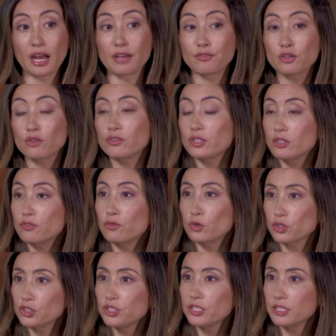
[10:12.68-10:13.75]
I feel very
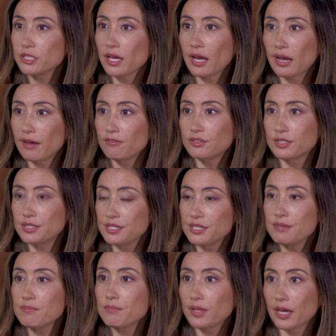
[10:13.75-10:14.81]
fortunate to have a
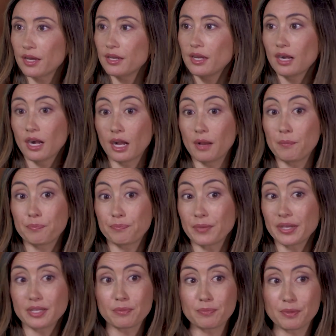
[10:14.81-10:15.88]
team that um,
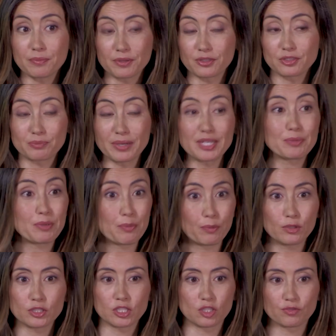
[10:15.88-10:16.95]
many pe- there's many
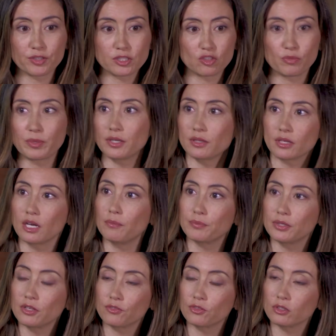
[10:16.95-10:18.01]
people at Stitch Fix who've been at the
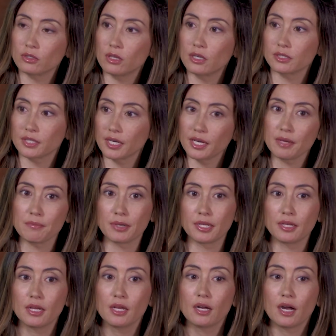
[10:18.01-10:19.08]
company for a long time,
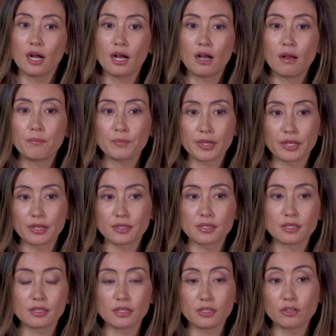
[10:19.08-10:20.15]
and um, and I
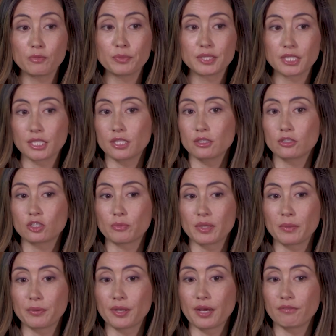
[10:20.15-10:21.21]
think you know in particular to be
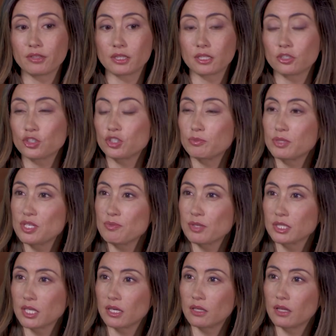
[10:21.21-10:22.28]
able to have a leadership team
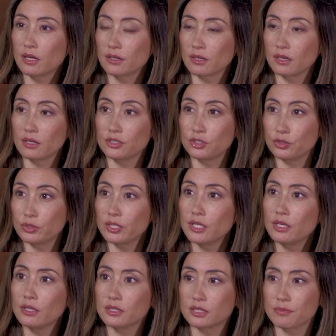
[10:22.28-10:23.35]
that's had a lot of
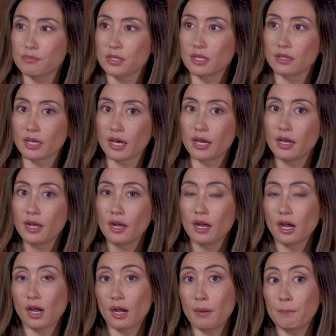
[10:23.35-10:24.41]
continuity is something that
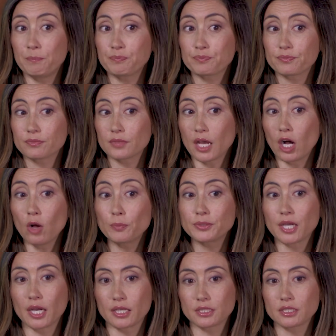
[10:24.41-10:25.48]
um, helped
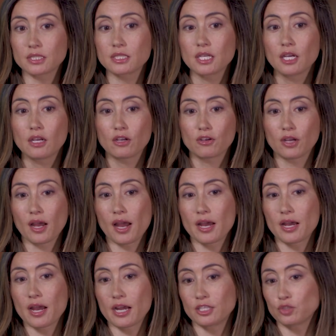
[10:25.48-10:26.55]
us
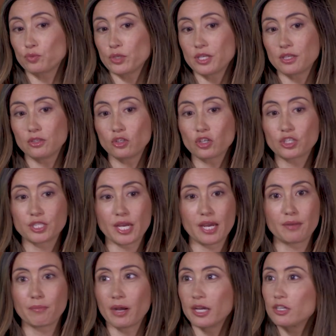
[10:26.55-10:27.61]
uh, as we looked
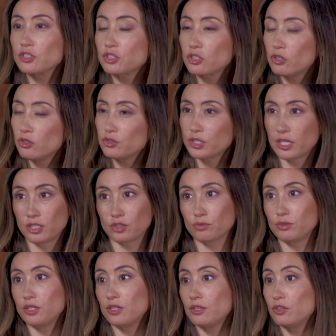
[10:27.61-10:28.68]
at milestones, as
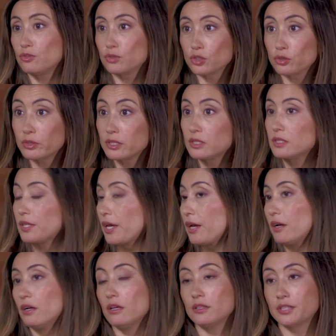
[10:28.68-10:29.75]
we grew and
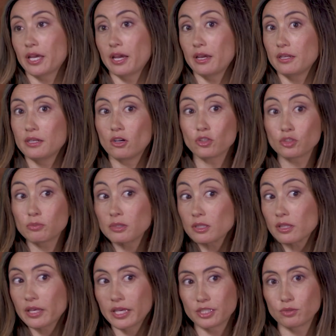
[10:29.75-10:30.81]
scaled, and
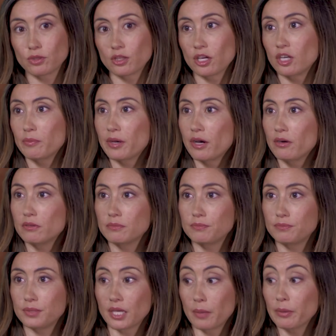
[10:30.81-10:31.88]
ultimately as we thought about
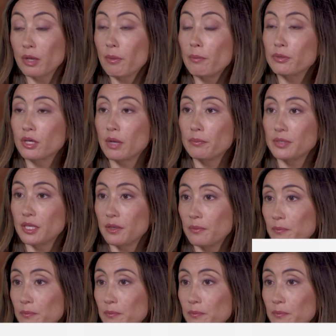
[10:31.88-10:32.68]
becoming a public company.